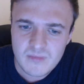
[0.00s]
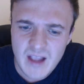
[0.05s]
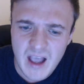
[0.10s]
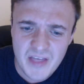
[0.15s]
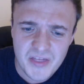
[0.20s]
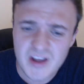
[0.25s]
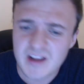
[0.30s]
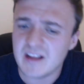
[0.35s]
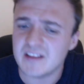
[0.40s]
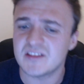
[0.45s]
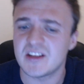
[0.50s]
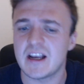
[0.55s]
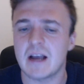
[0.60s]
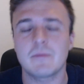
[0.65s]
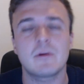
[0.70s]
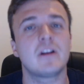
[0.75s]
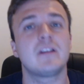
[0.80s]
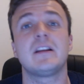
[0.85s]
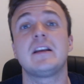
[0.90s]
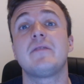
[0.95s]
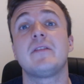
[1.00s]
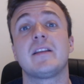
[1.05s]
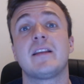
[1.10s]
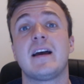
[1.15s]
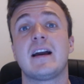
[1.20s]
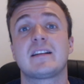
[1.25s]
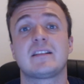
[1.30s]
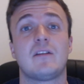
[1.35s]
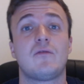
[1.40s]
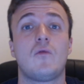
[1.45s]
I think that's it. I'm going to leave it there
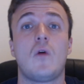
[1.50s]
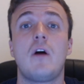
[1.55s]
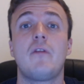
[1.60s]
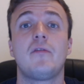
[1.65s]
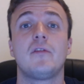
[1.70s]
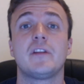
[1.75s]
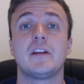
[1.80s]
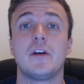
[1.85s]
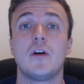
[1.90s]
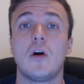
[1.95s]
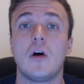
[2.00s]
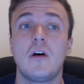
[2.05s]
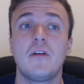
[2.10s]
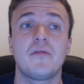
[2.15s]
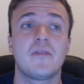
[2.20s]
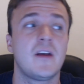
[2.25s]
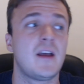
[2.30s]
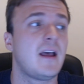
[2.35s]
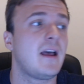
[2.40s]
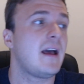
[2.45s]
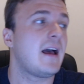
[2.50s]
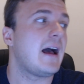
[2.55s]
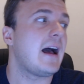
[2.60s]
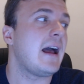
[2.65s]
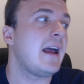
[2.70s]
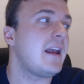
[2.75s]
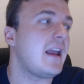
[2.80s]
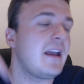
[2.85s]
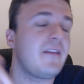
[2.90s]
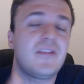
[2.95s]
because I've waffled enough.
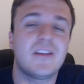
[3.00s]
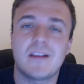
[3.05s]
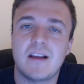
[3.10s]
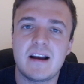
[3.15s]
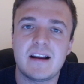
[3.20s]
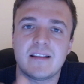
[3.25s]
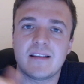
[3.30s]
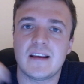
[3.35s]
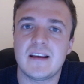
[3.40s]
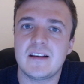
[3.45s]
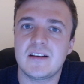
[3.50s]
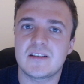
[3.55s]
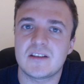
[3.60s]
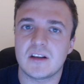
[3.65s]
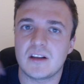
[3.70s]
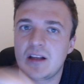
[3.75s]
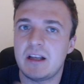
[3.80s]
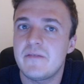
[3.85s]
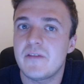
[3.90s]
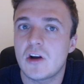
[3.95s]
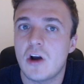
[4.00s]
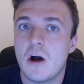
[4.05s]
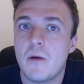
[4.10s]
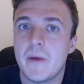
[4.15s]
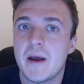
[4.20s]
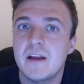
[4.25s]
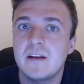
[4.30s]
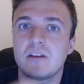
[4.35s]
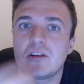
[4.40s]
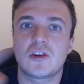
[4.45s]
If you like this, leave a
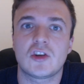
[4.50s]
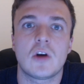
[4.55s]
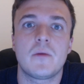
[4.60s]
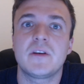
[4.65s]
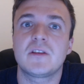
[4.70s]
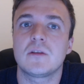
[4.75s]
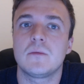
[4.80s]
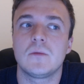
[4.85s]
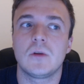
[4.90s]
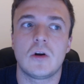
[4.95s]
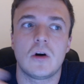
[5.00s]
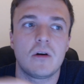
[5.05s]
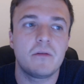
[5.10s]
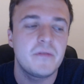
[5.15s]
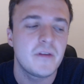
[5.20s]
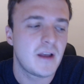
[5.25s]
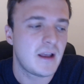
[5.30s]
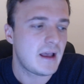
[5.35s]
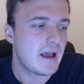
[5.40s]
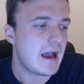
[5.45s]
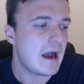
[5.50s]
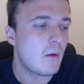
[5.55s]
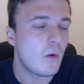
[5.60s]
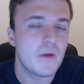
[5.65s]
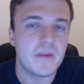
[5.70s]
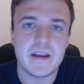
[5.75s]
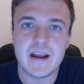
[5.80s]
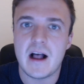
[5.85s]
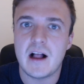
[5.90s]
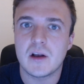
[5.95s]
comment, show me some love. I
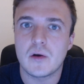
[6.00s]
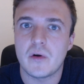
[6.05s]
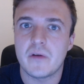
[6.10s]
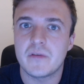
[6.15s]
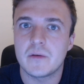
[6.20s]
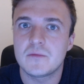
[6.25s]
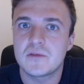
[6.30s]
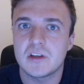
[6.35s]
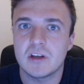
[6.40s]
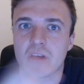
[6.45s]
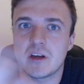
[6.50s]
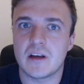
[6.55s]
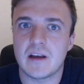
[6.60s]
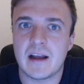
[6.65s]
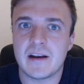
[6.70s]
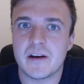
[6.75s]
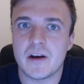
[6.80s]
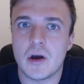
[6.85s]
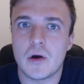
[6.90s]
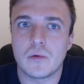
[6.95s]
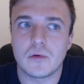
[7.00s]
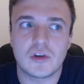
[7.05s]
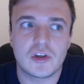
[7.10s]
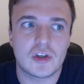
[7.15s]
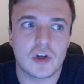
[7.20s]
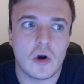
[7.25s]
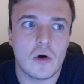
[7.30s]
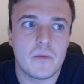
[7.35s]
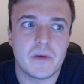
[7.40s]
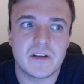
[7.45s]
want the algorithm to, I don't know,
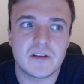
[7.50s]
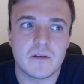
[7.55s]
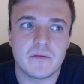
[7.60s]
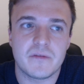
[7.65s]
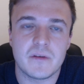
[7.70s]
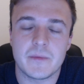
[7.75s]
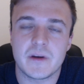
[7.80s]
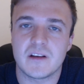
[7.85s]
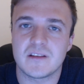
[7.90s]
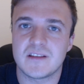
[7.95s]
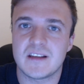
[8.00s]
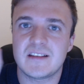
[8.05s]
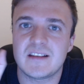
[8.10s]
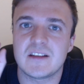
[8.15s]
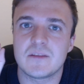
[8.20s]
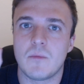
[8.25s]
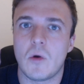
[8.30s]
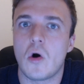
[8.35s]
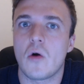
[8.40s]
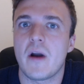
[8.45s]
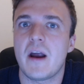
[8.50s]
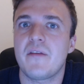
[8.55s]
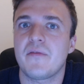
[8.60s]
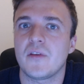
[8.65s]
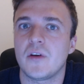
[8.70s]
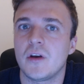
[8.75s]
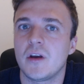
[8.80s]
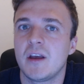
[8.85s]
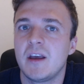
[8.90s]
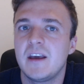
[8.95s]
show me something because this is more
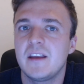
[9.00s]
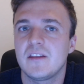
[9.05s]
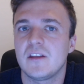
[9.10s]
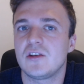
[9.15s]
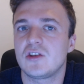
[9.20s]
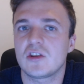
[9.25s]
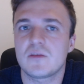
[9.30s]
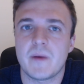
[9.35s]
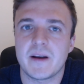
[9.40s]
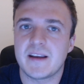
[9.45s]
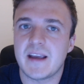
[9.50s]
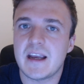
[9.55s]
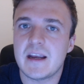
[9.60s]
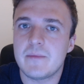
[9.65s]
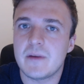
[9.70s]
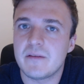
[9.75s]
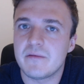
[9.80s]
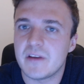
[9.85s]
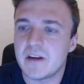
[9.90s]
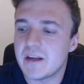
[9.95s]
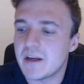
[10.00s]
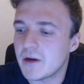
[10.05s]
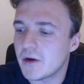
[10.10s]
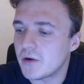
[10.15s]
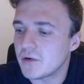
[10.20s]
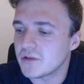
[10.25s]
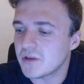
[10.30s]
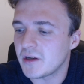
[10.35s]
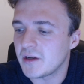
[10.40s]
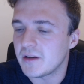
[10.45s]
effort than just my gaming
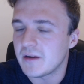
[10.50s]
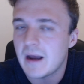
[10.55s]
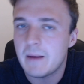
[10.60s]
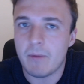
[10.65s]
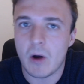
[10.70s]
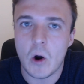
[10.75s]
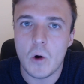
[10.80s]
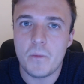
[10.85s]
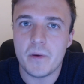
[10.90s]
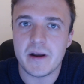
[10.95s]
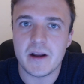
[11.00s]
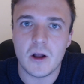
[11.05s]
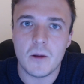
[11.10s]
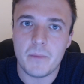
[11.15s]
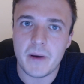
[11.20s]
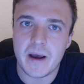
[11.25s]
videos, and I'm hoping it'll